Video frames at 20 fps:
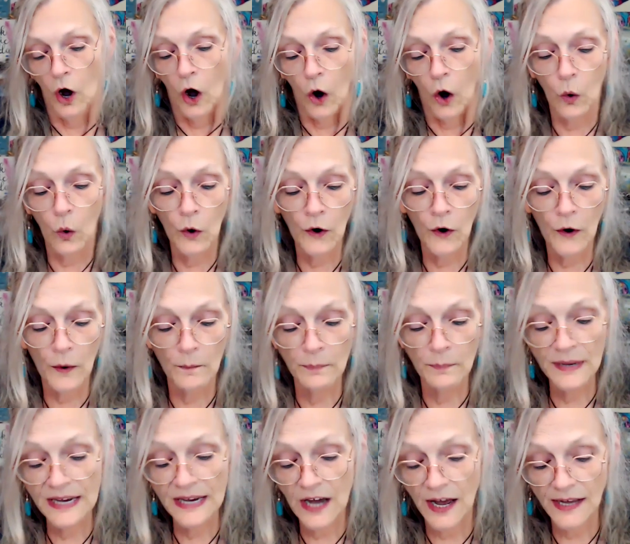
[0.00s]
or
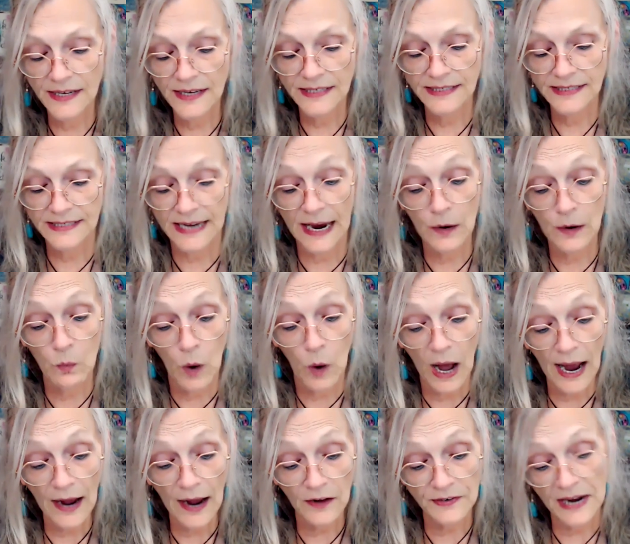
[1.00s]
because a
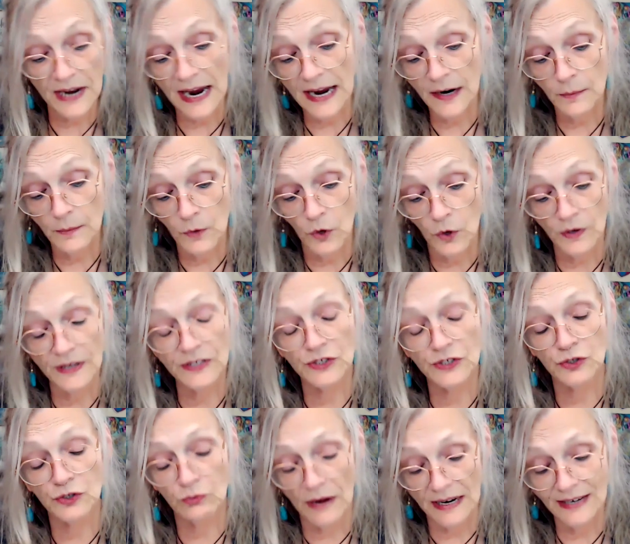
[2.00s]
wild animal is
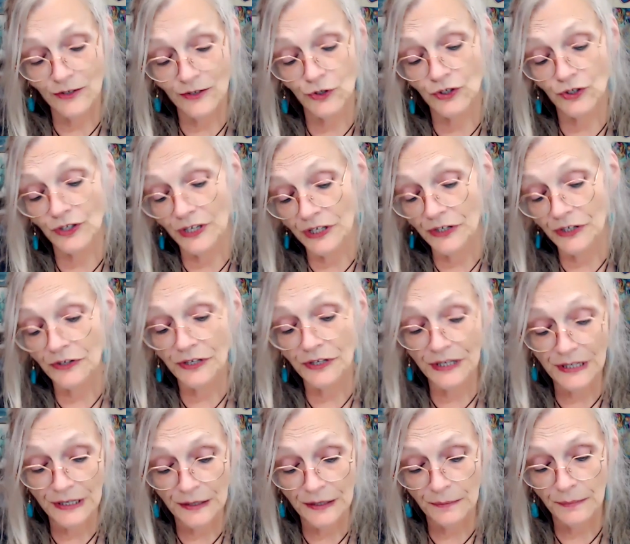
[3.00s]
threatening to kill
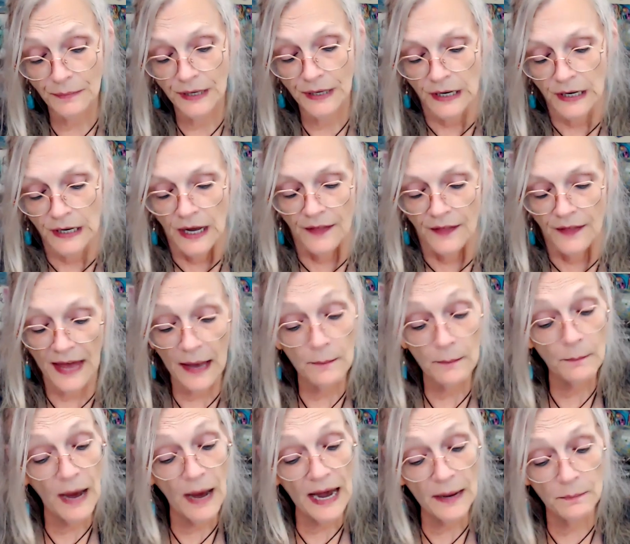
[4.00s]
him, that
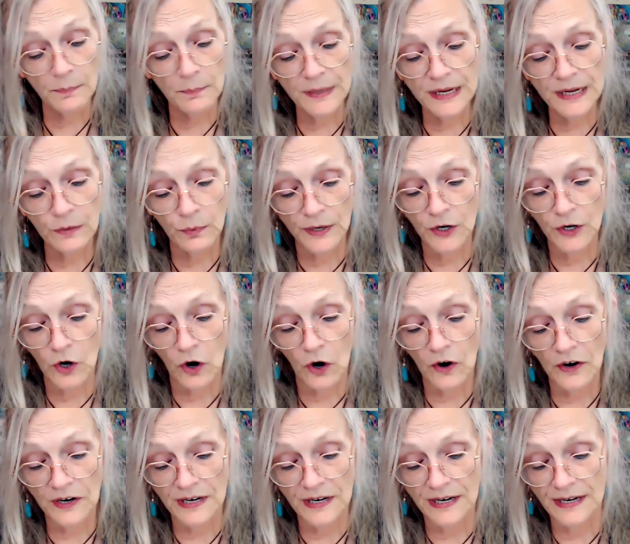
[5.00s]
might be
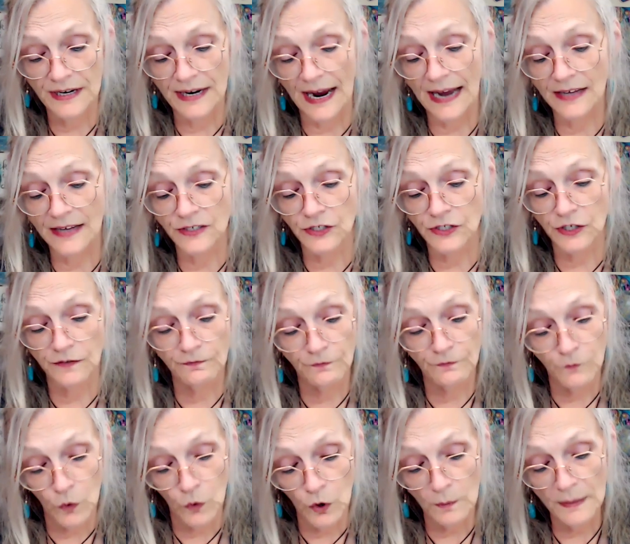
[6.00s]
regarded as
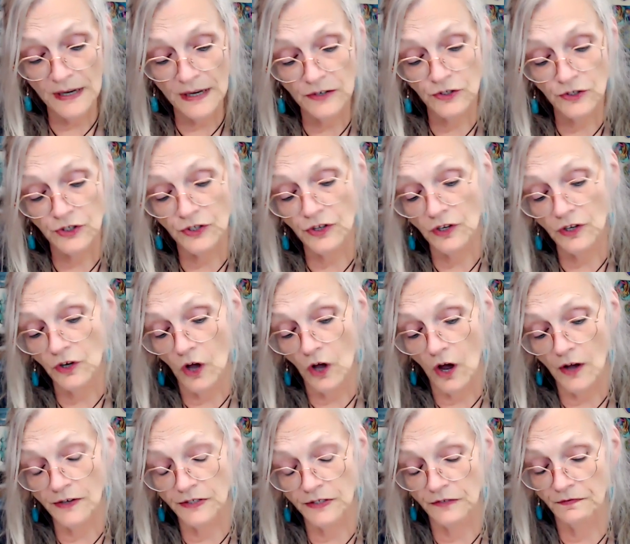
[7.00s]
conforming to the
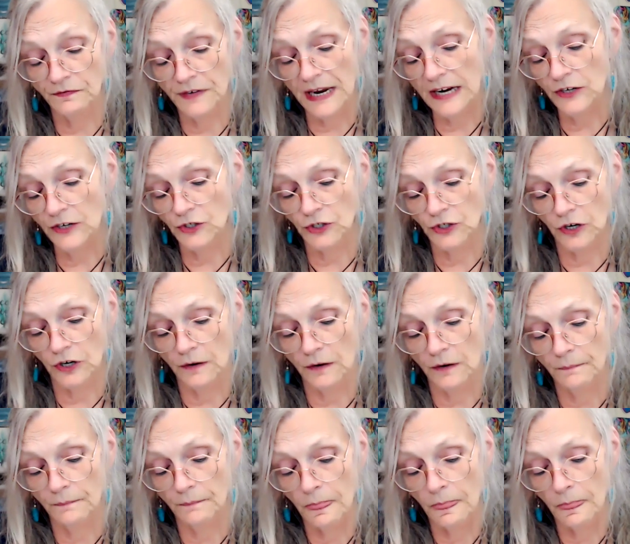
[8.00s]
laws of nature.